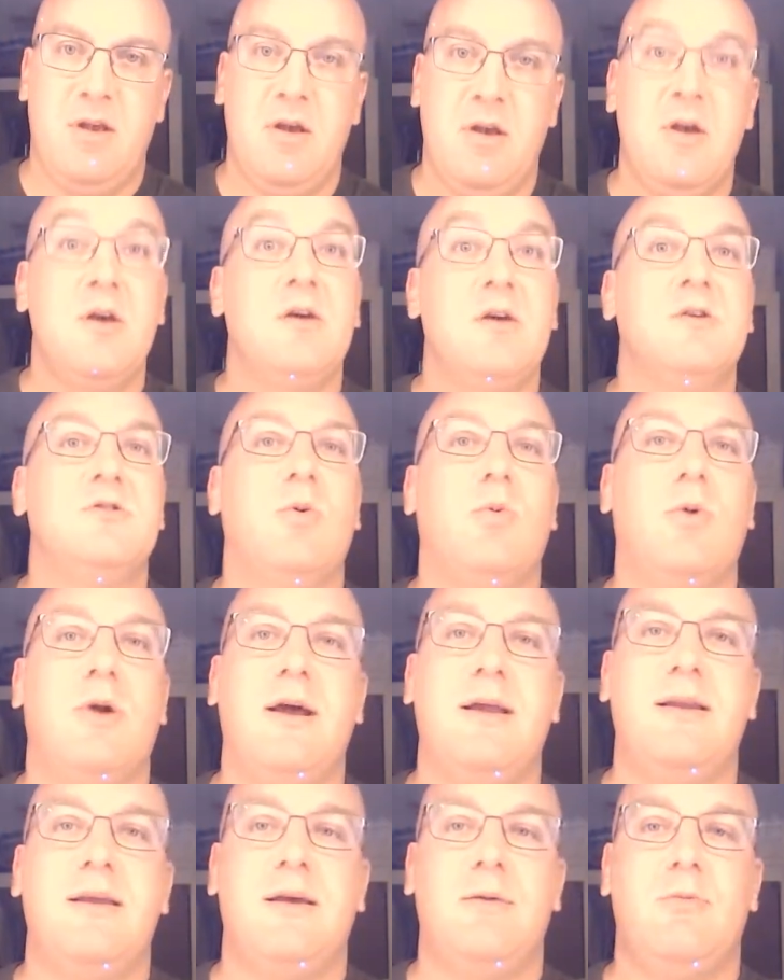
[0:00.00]
So what I
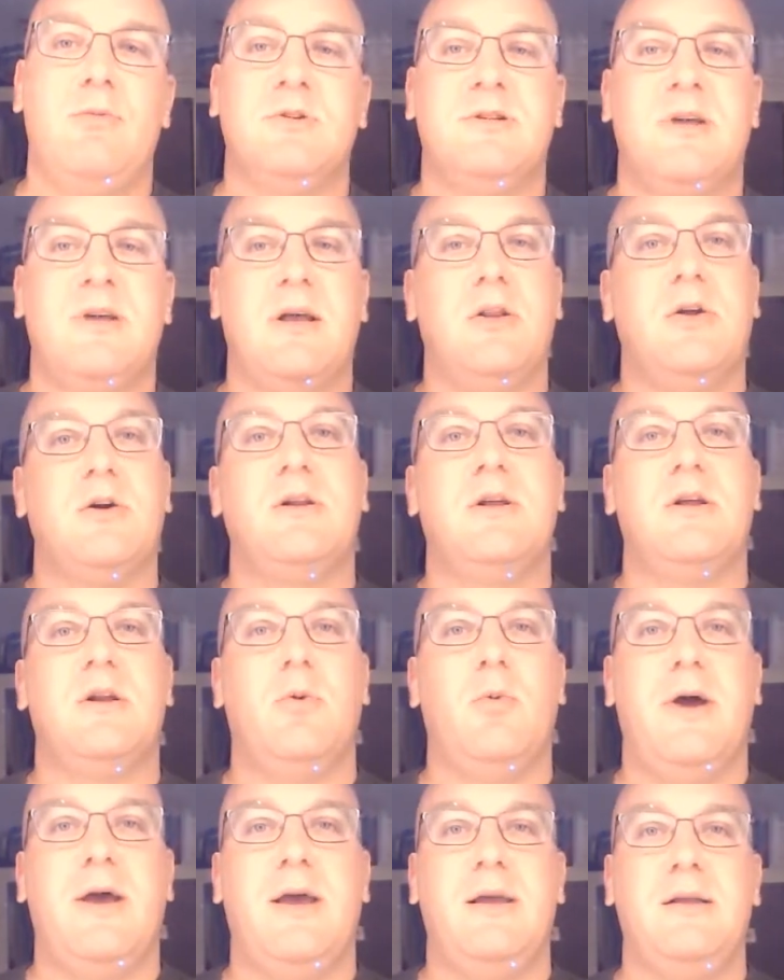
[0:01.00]
did was I looked at a
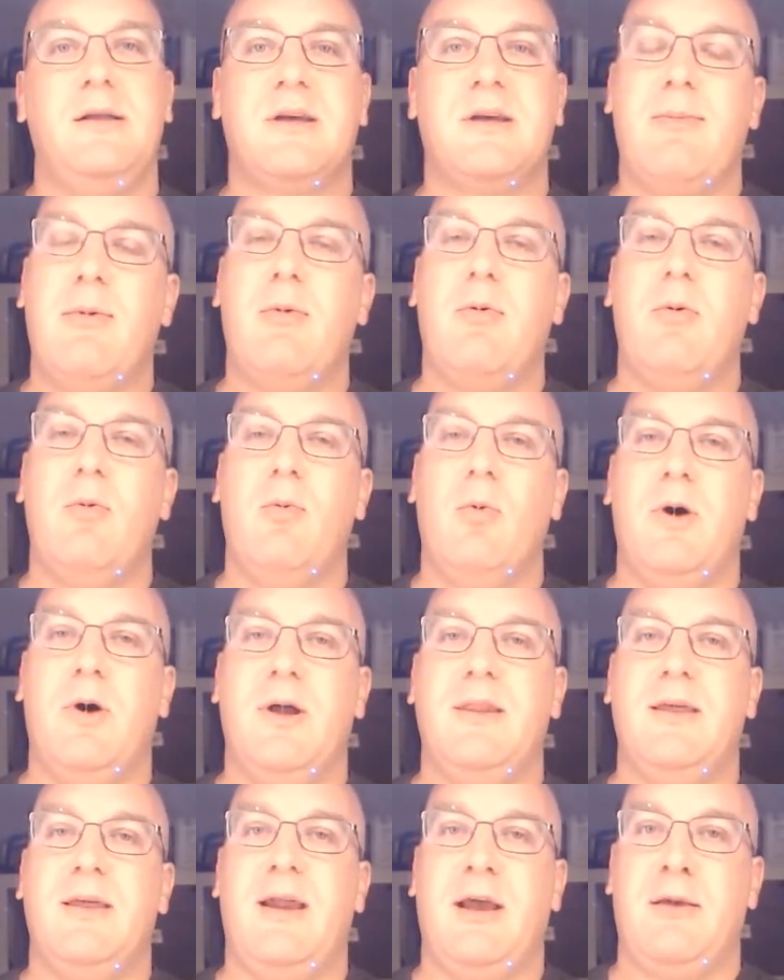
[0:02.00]
way to come up with one that I
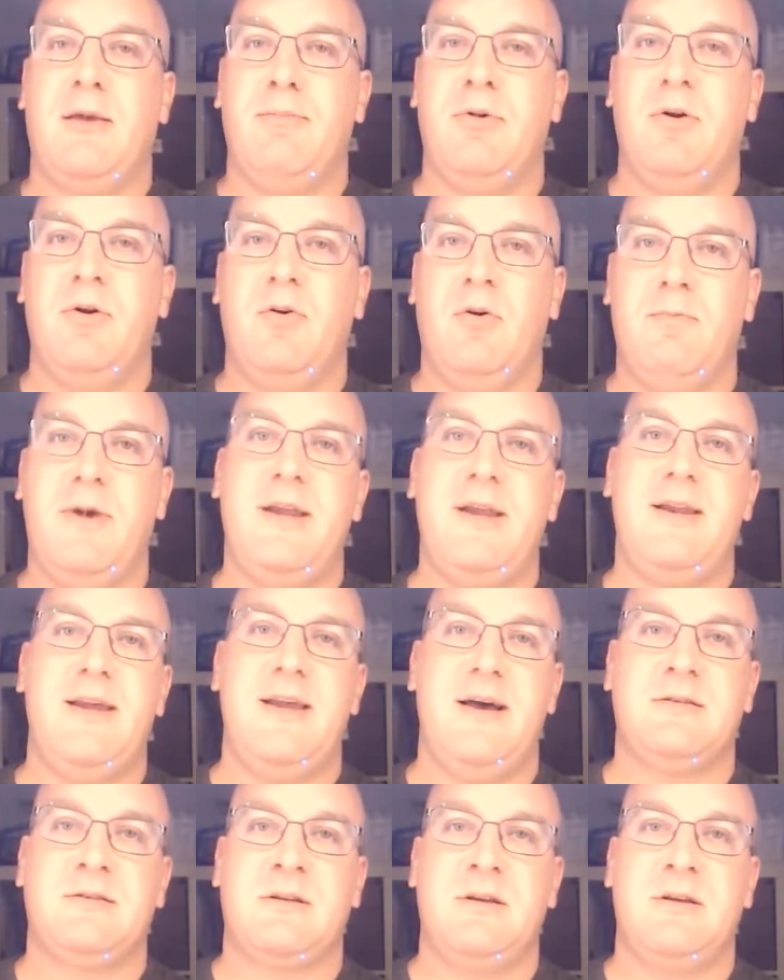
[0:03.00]
could put on my desk